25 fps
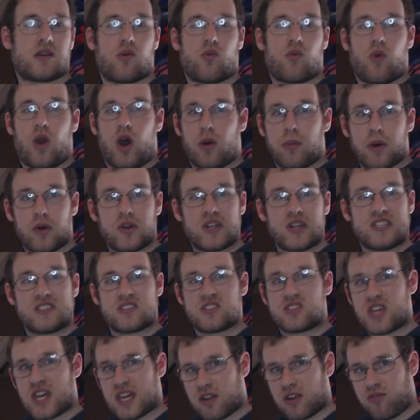Robo needs to
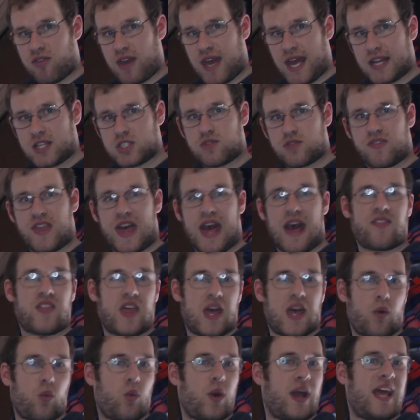take advantage of that.
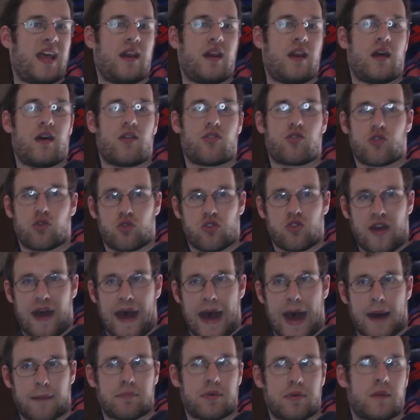They win through
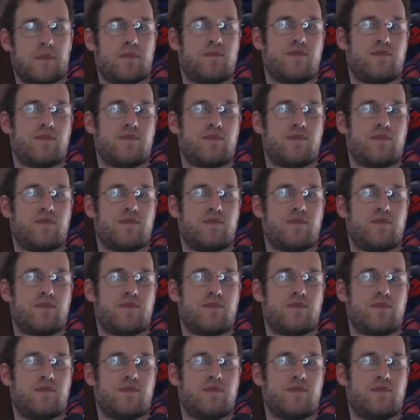top.